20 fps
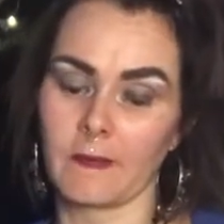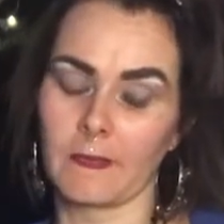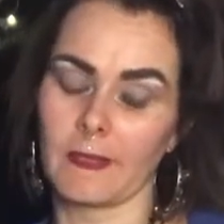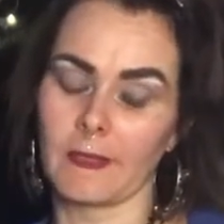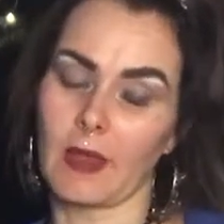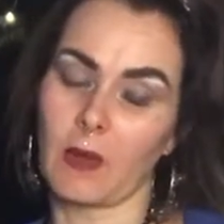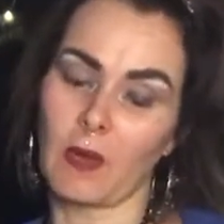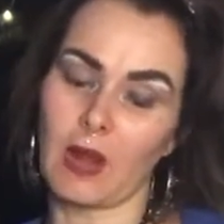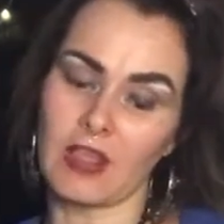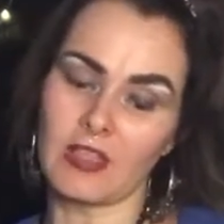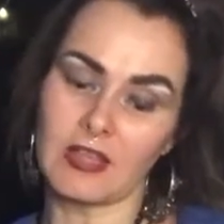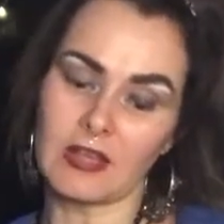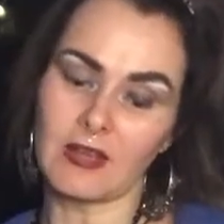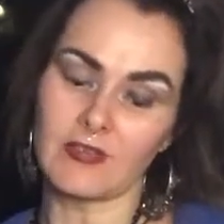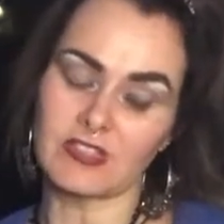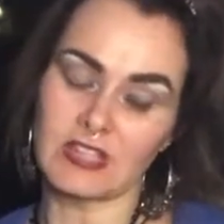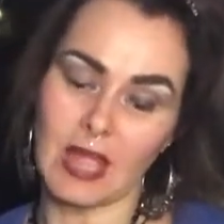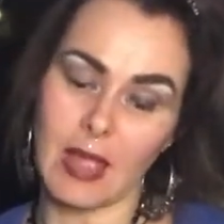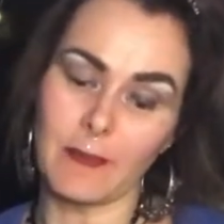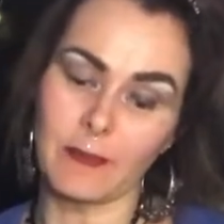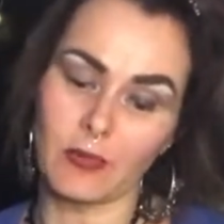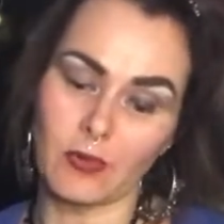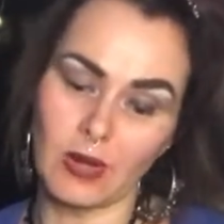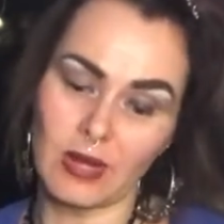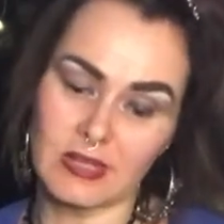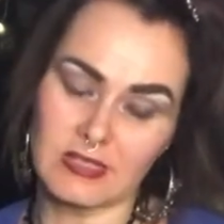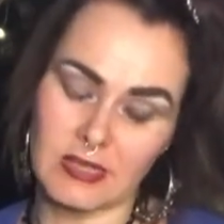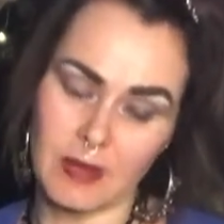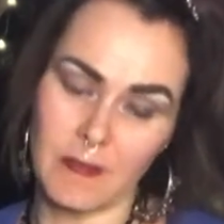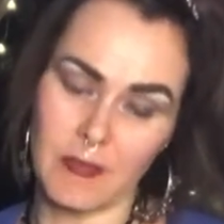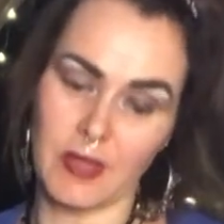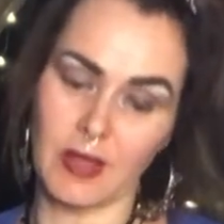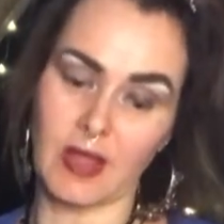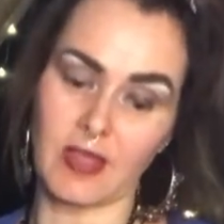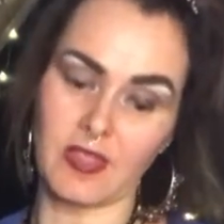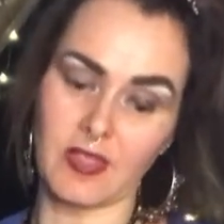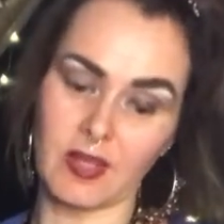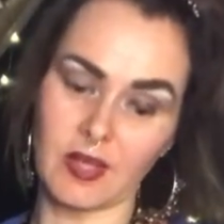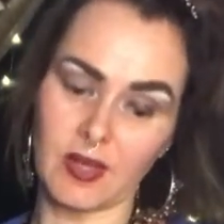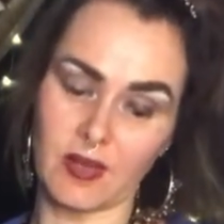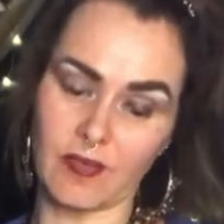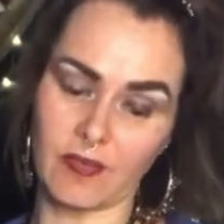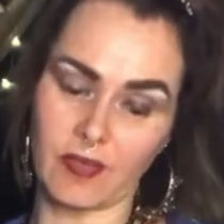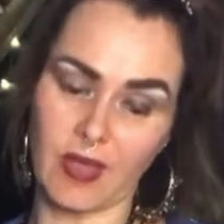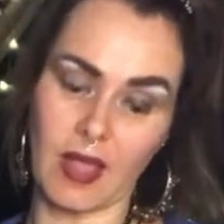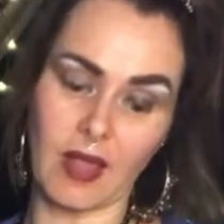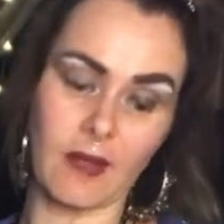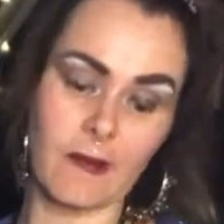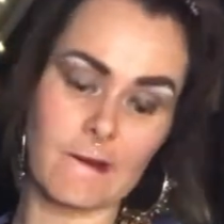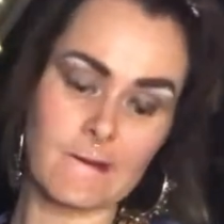and when I think of tempering something, I think of like,